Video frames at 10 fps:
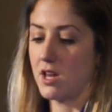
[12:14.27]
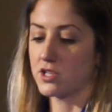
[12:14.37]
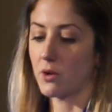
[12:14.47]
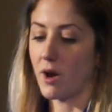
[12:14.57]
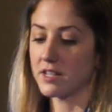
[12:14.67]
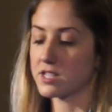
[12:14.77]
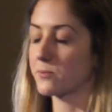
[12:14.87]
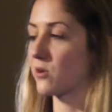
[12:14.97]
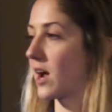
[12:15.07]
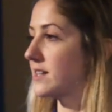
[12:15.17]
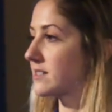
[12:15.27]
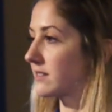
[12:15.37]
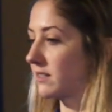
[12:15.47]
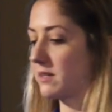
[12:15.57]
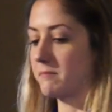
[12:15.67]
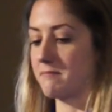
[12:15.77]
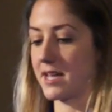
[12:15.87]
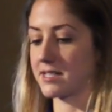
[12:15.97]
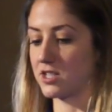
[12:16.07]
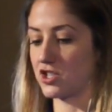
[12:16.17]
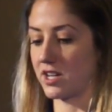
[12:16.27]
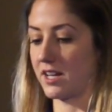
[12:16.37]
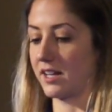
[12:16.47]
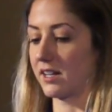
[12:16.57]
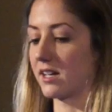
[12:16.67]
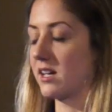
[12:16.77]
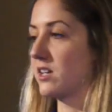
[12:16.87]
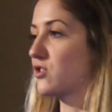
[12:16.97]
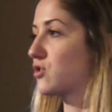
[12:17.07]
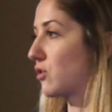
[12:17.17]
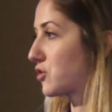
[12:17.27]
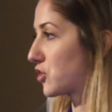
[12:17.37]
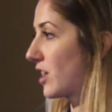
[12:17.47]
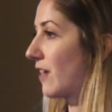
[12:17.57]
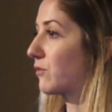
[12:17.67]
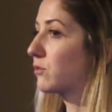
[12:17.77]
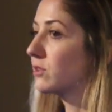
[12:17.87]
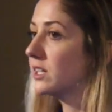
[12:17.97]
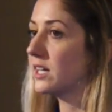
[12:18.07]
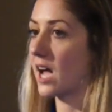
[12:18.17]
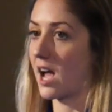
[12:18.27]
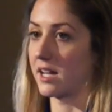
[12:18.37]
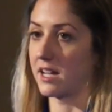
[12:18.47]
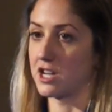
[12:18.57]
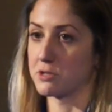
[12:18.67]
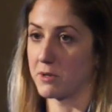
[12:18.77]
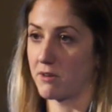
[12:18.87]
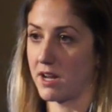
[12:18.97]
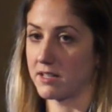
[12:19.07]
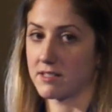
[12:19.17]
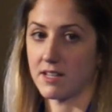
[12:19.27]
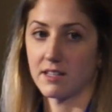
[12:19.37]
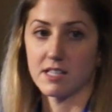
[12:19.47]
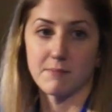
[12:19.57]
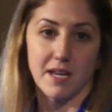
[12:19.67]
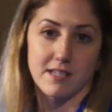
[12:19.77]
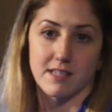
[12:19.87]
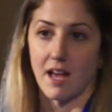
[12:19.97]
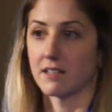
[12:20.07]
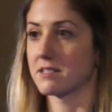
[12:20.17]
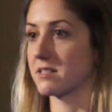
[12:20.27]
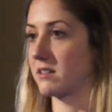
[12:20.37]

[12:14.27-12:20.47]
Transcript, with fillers: So unsurprisingly, messaging, social have really high engagement rates. And this makes sense.